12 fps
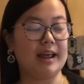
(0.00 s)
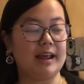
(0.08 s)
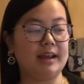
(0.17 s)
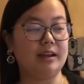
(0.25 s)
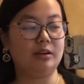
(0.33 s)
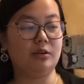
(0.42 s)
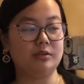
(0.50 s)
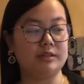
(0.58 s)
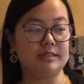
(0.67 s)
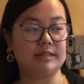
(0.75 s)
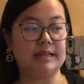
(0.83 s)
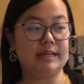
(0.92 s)
a long
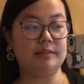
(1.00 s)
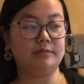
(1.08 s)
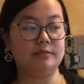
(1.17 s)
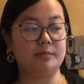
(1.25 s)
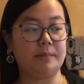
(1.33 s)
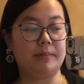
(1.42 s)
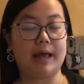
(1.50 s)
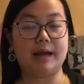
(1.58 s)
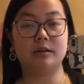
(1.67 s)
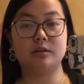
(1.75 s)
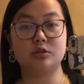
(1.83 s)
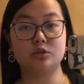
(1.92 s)
sleeve
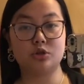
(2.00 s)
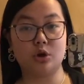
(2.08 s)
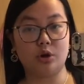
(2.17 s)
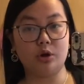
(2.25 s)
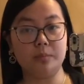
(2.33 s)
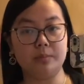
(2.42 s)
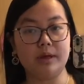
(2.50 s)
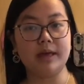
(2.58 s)
black top.